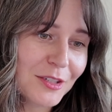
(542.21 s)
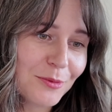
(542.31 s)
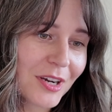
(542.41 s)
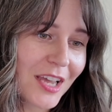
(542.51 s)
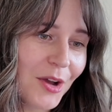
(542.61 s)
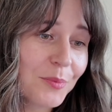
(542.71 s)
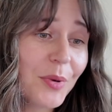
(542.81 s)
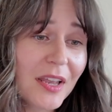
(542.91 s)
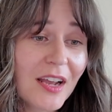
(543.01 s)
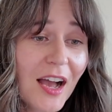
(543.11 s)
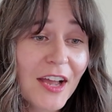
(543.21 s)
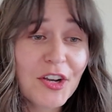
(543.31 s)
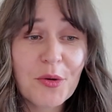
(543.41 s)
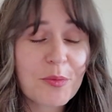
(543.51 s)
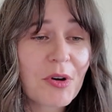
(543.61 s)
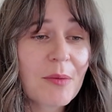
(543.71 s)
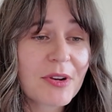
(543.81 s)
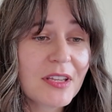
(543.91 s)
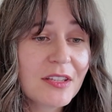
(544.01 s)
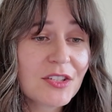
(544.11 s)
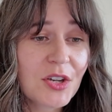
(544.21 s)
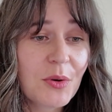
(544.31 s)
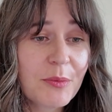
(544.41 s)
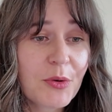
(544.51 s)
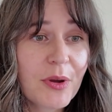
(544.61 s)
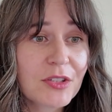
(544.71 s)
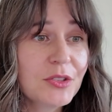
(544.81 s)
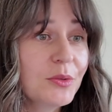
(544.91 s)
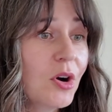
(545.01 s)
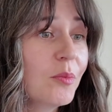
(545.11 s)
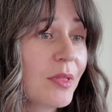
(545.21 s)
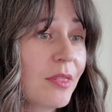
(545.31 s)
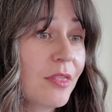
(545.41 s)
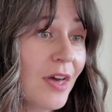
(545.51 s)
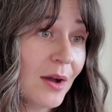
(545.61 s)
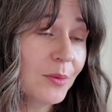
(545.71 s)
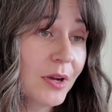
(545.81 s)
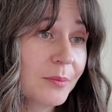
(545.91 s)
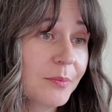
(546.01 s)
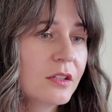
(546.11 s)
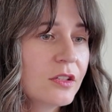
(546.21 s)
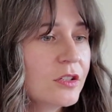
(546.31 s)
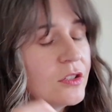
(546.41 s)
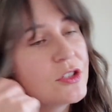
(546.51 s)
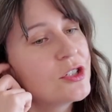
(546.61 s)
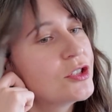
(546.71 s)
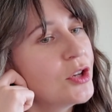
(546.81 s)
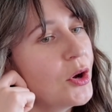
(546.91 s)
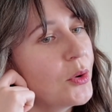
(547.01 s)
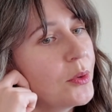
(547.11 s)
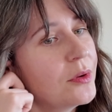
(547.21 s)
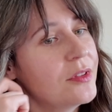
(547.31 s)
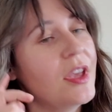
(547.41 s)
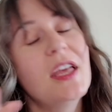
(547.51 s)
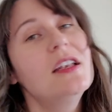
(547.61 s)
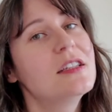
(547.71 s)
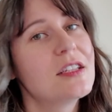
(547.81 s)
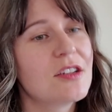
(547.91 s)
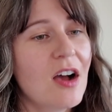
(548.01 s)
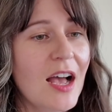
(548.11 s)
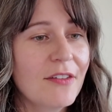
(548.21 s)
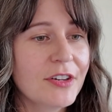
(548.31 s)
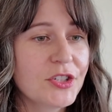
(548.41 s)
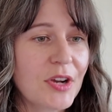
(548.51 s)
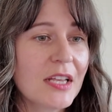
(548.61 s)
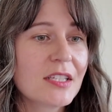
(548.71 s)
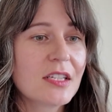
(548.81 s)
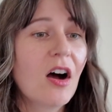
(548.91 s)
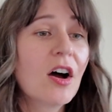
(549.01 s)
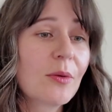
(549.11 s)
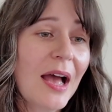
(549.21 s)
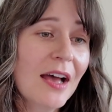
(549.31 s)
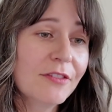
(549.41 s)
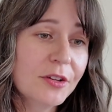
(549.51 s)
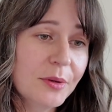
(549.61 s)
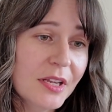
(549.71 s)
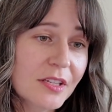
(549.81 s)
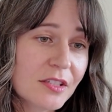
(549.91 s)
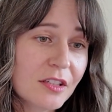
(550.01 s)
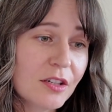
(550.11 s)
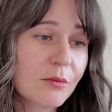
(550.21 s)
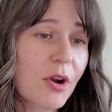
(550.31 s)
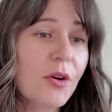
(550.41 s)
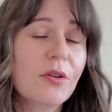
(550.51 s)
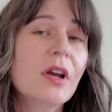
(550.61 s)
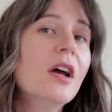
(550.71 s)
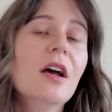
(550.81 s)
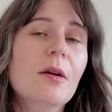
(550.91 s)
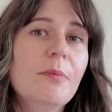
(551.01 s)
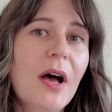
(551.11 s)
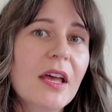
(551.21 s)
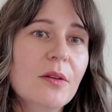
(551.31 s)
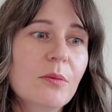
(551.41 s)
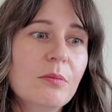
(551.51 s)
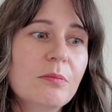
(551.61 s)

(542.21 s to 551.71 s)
work out. But I know the property, so I'm going to open that one. So it does not have an address. Ottawa Avenue is a little road, but